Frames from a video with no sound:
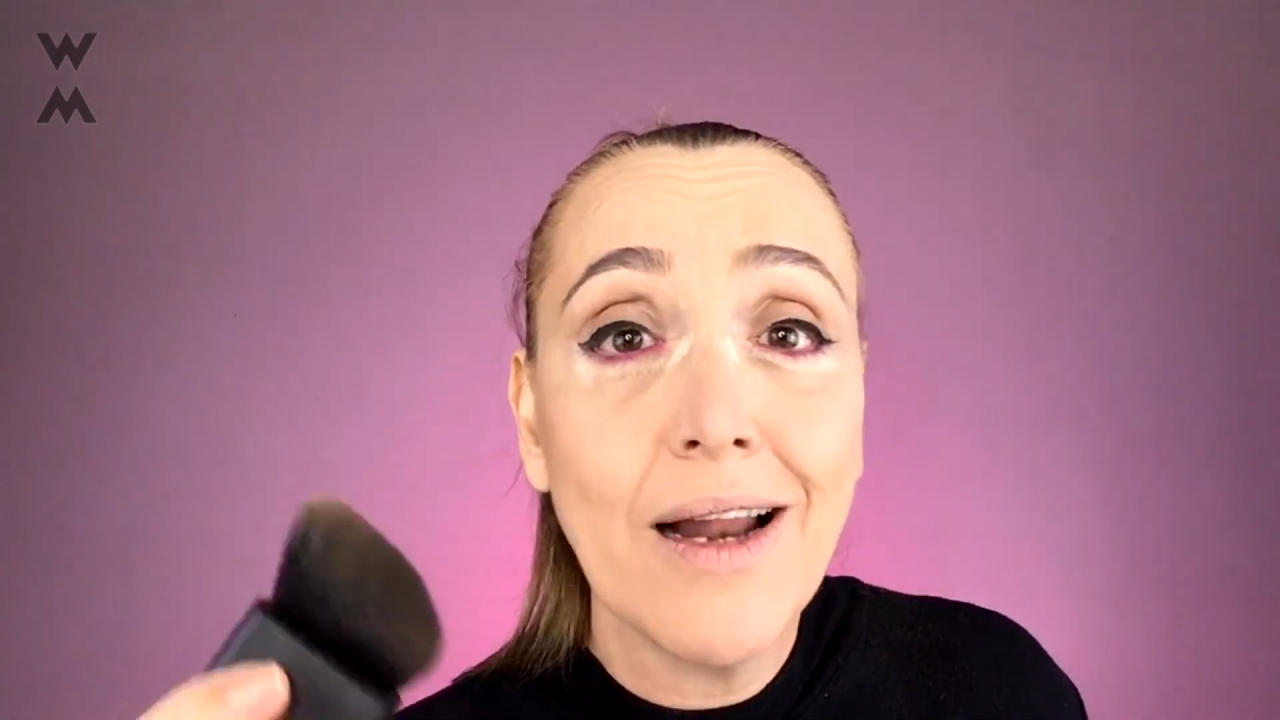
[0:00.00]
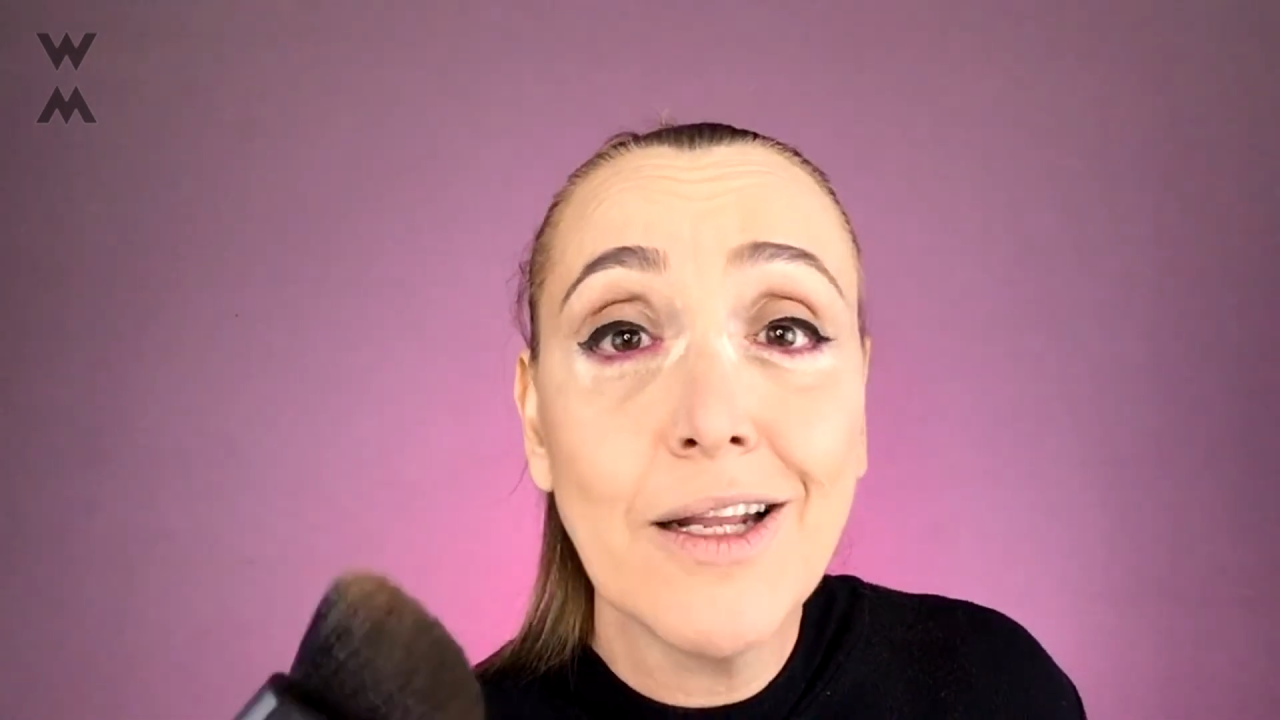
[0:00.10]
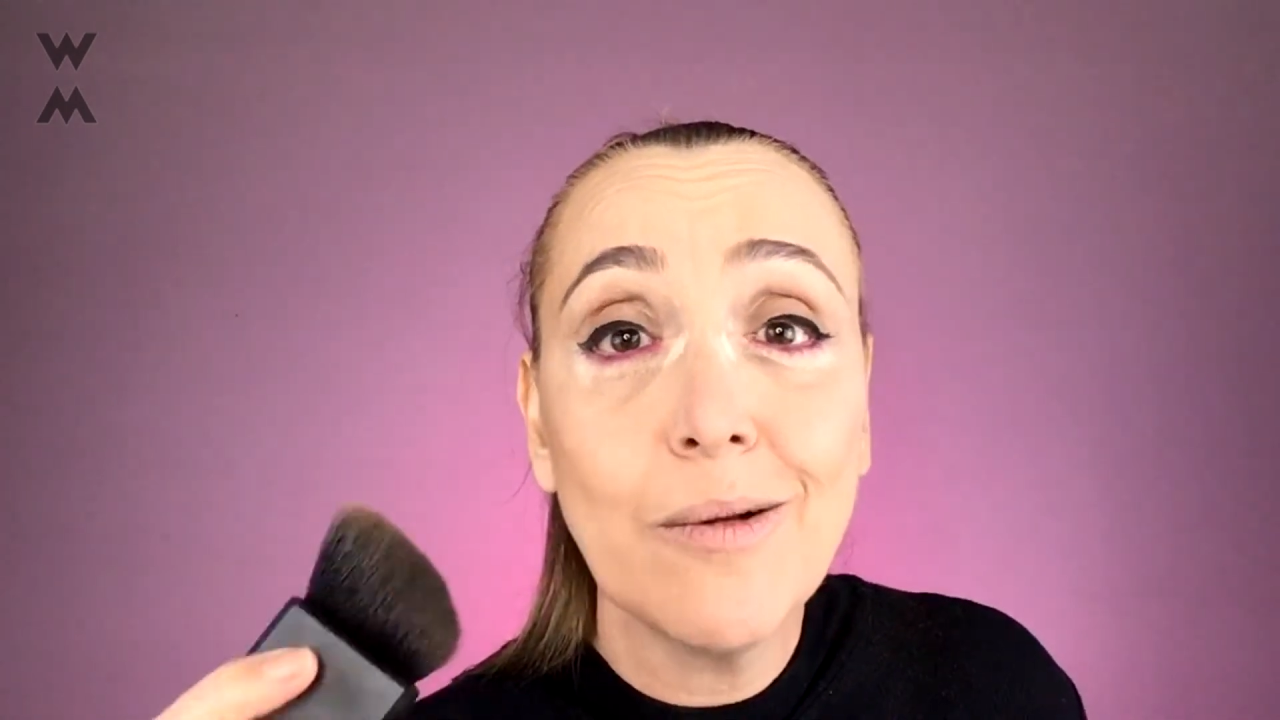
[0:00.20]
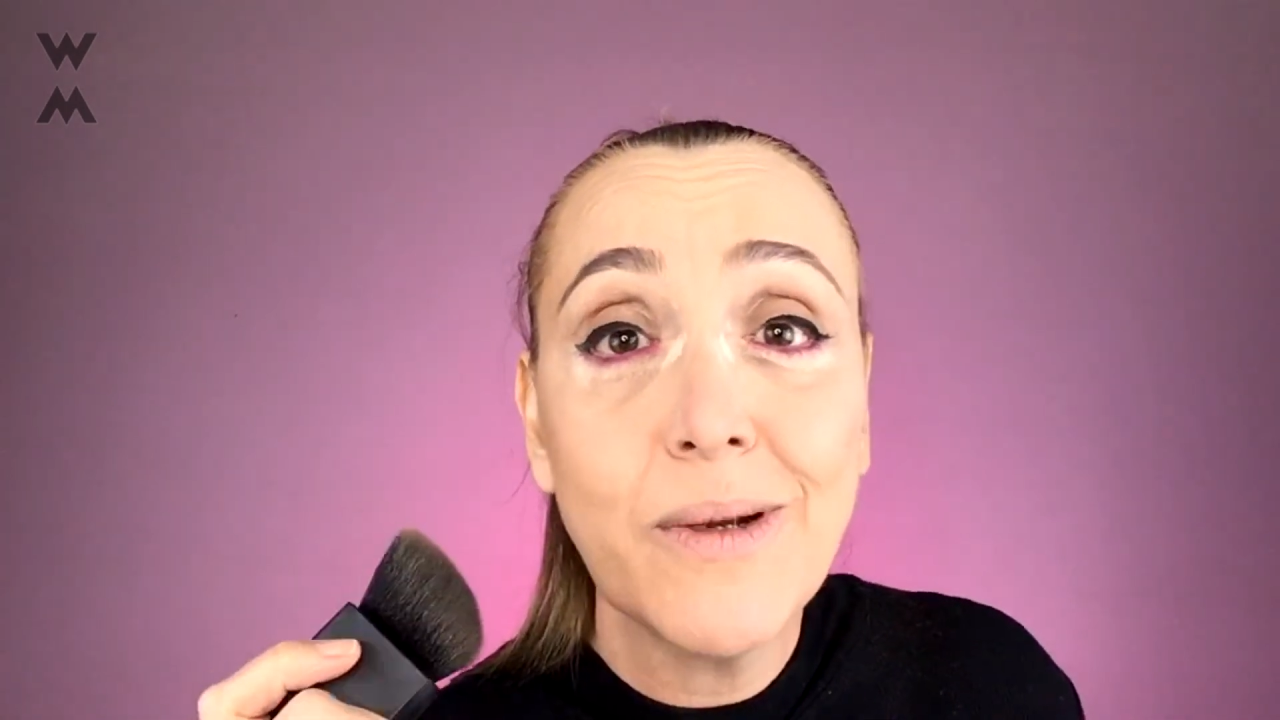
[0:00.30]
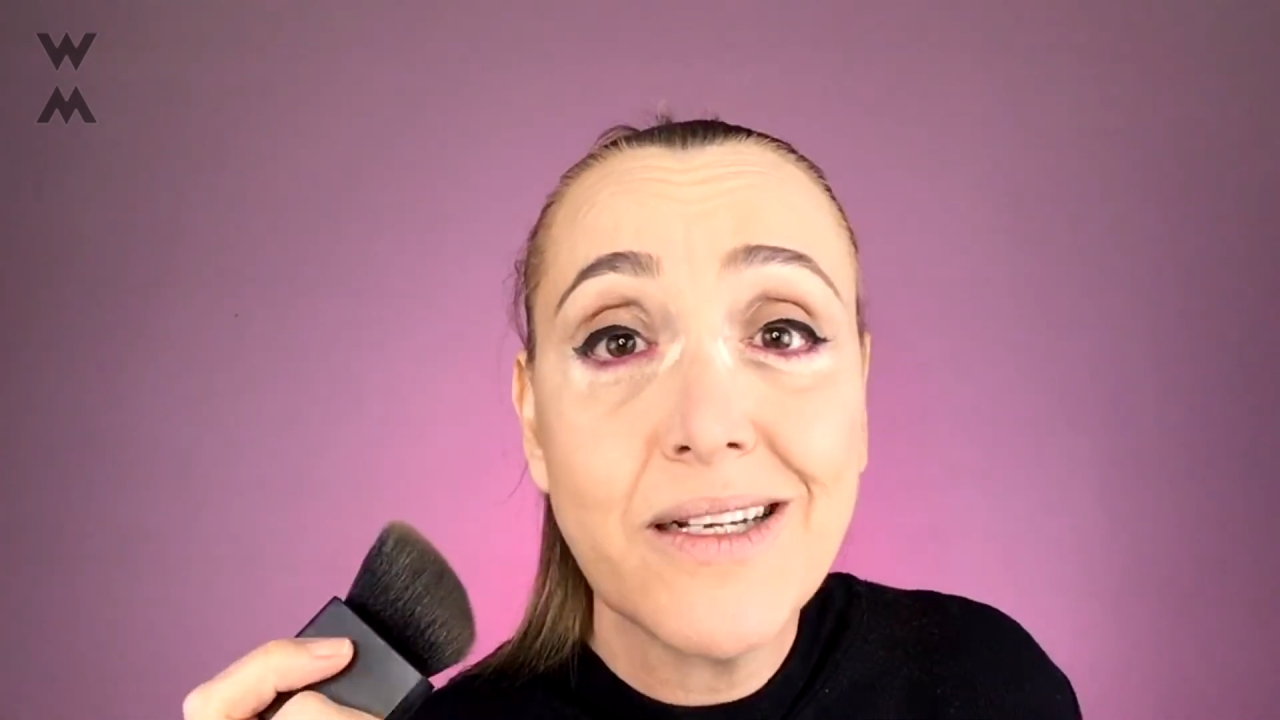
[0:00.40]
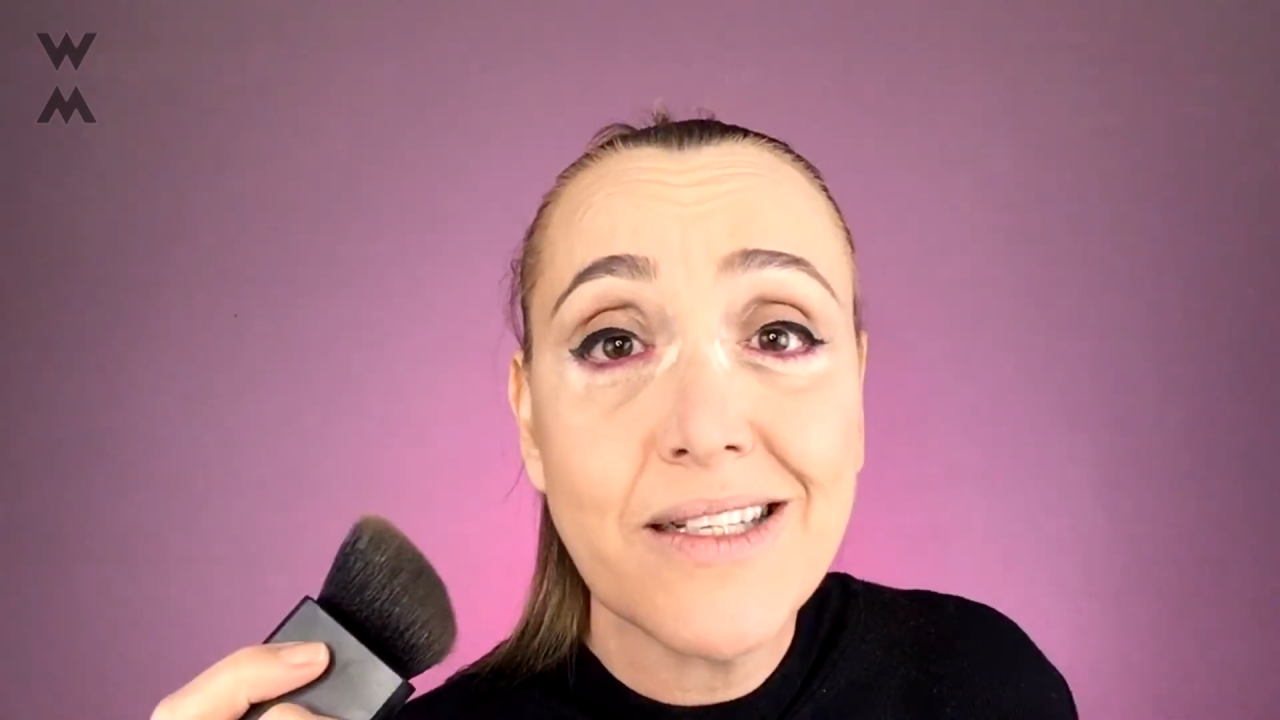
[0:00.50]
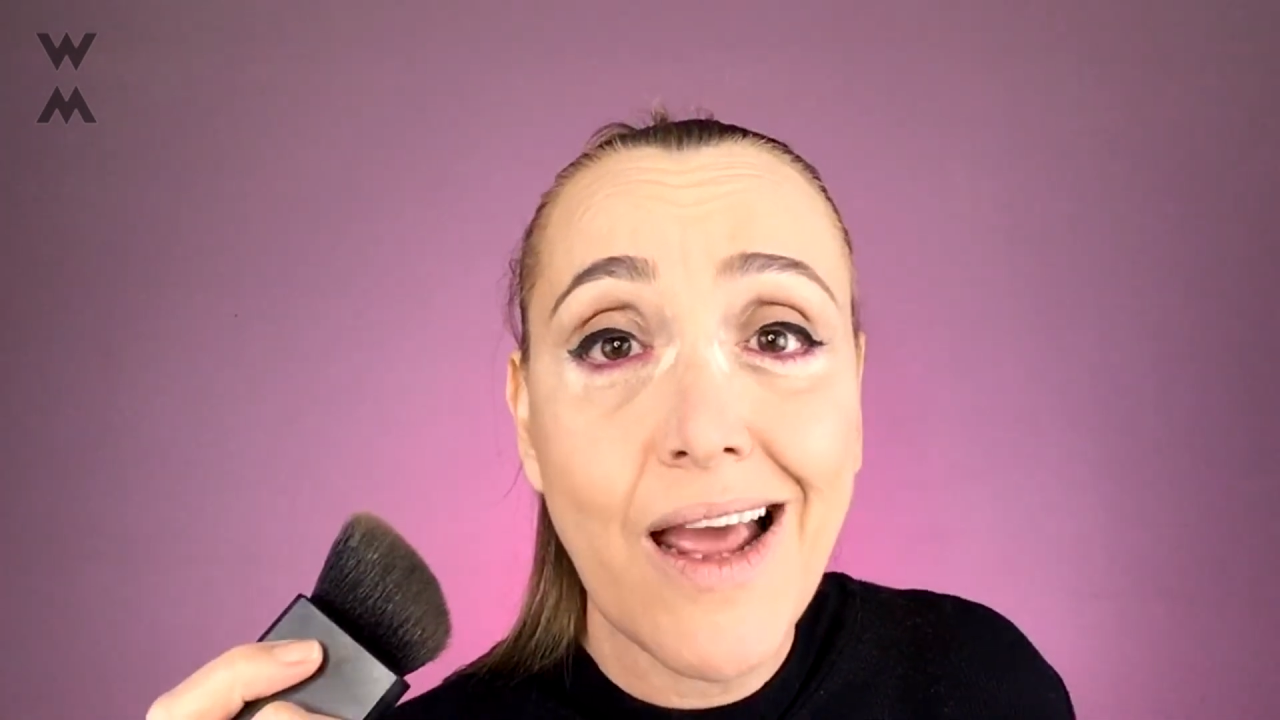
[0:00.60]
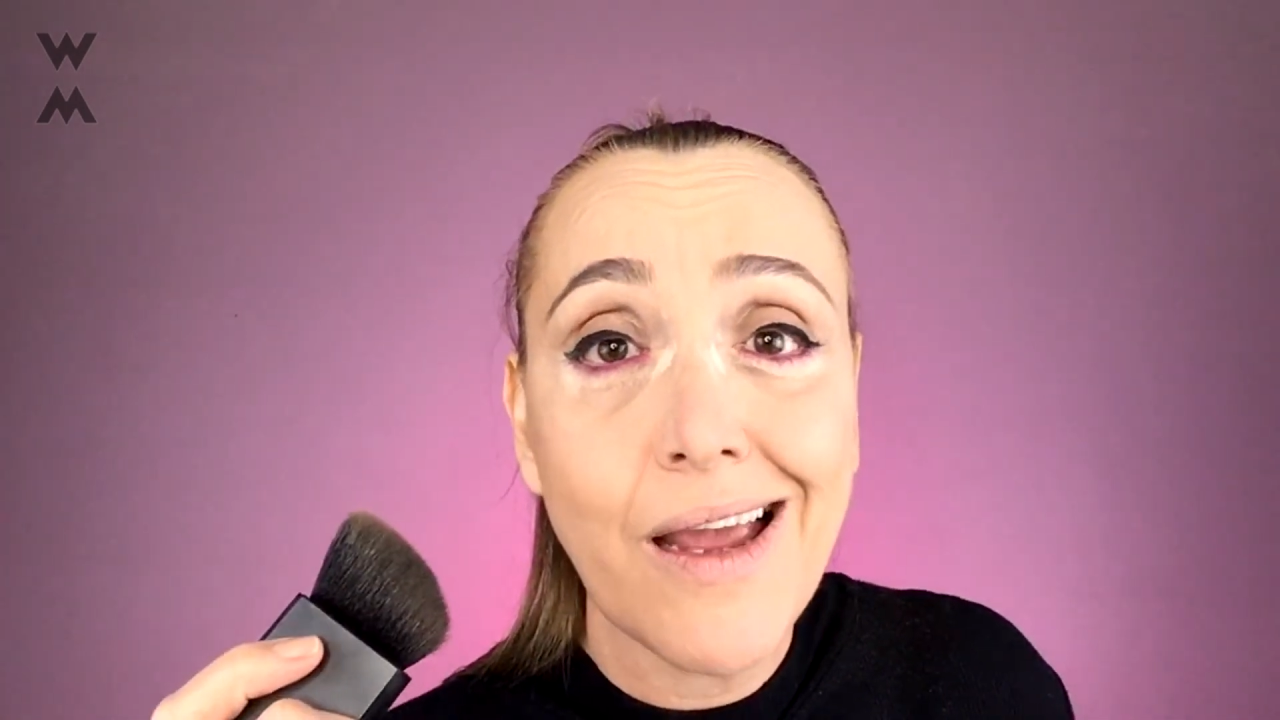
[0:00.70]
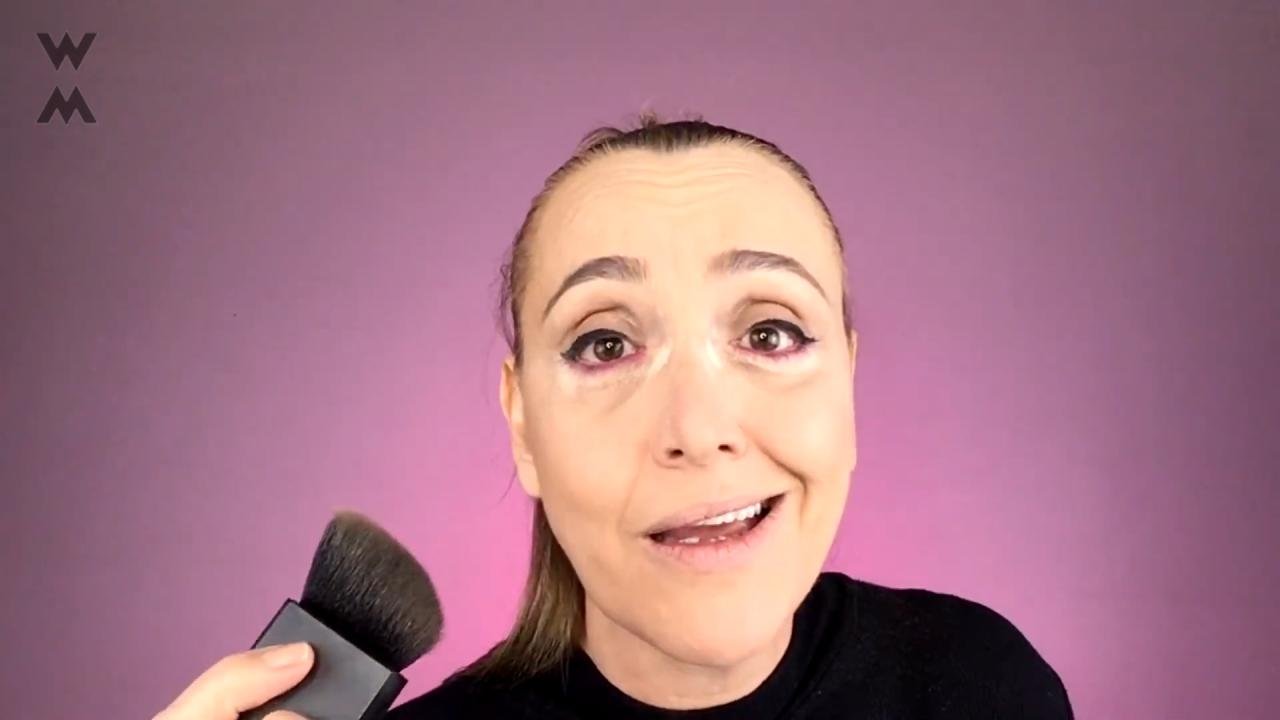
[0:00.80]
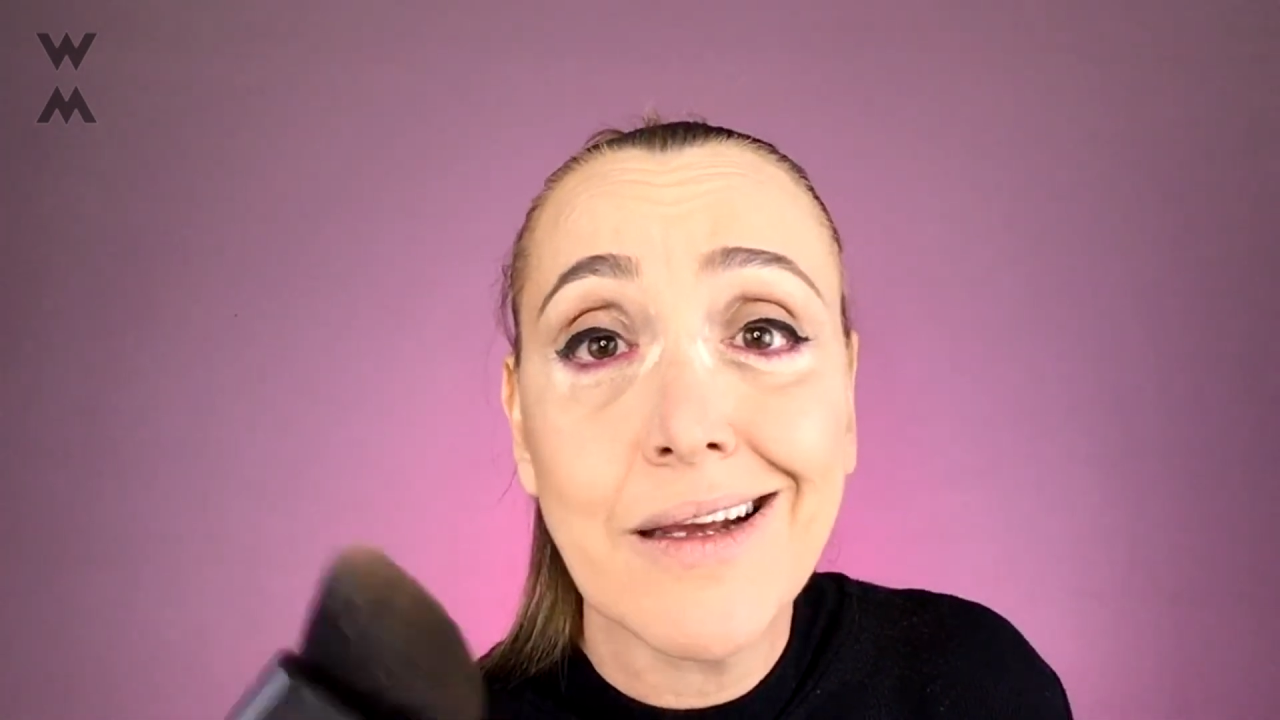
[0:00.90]
A little bit of
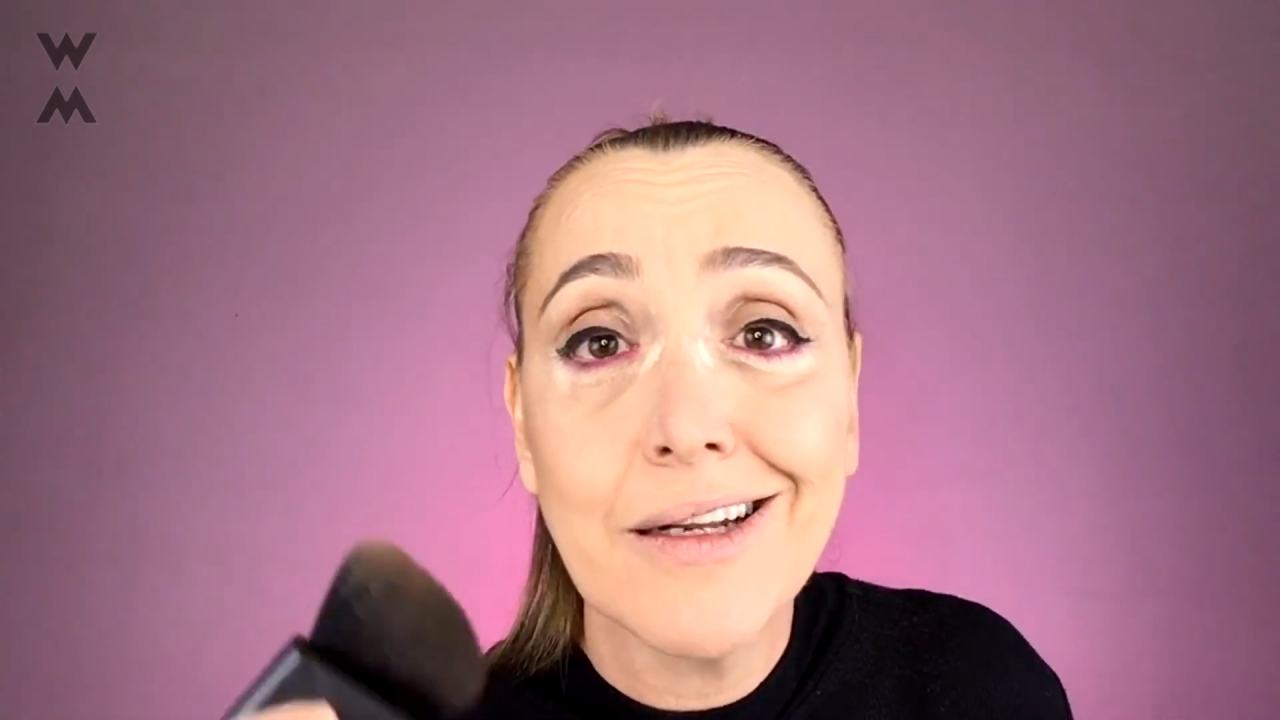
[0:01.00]
sagging,